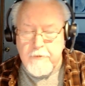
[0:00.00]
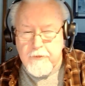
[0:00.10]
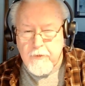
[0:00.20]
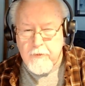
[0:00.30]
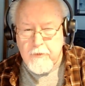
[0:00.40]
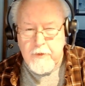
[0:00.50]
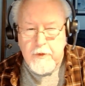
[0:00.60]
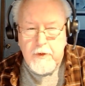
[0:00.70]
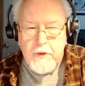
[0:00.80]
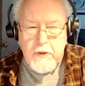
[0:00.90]
So
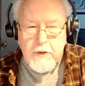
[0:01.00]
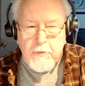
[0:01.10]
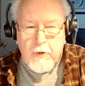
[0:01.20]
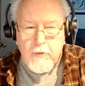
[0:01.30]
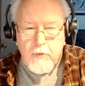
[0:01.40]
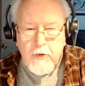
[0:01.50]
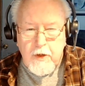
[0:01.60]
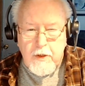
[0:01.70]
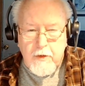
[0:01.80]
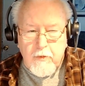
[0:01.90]
tomorrow
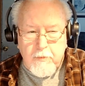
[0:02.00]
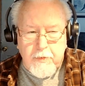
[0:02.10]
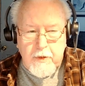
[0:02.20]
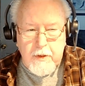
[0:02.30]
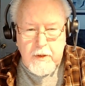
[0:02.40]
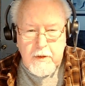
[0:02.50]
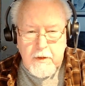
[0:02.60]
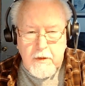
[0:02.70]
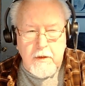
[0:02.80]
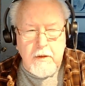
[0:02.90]
morning, hopefully,
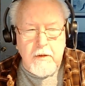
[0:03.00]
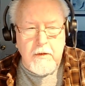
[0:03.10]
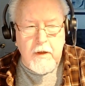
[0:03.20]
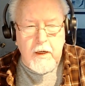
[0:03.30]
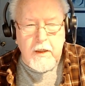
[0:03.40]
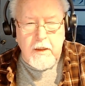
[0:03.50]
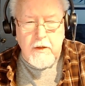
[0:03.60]
uh, I can